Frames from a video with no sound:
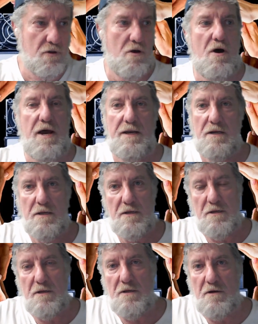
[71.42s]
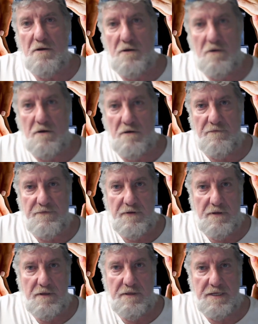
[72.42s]
height of
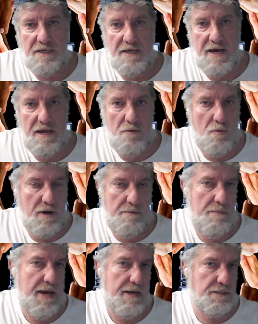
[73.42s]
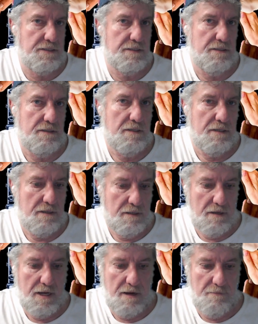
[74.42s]
the K1 Max
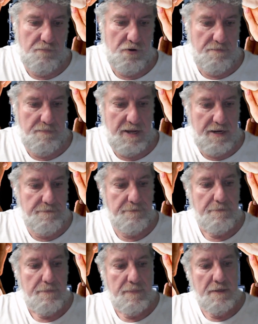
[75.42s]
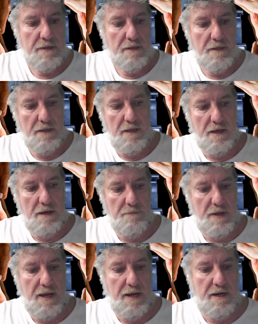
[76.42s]
print bed.
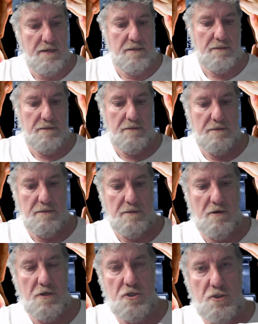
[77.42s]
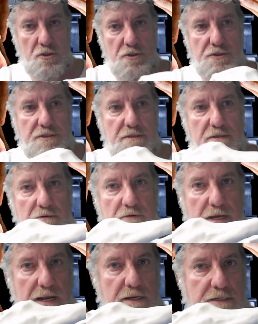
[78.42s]
And I used
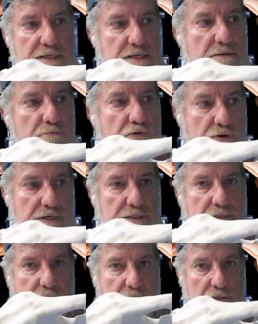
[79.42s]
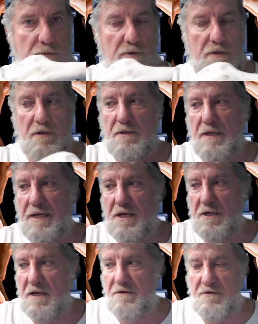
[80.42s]
Creality Print to do it. Now
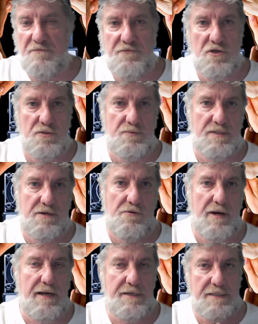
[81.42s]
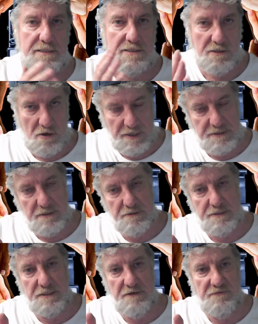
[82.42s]
don't get it confused with the Creality Slicer,
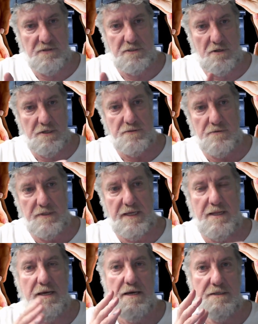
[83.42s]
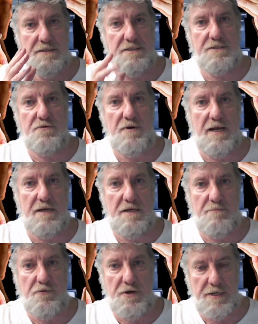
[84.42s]
it's a different slicer altogether. This is
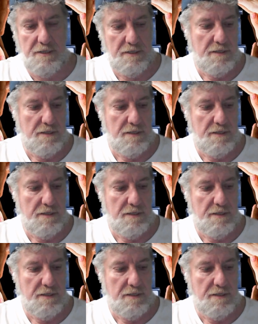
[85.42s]
Creality Print,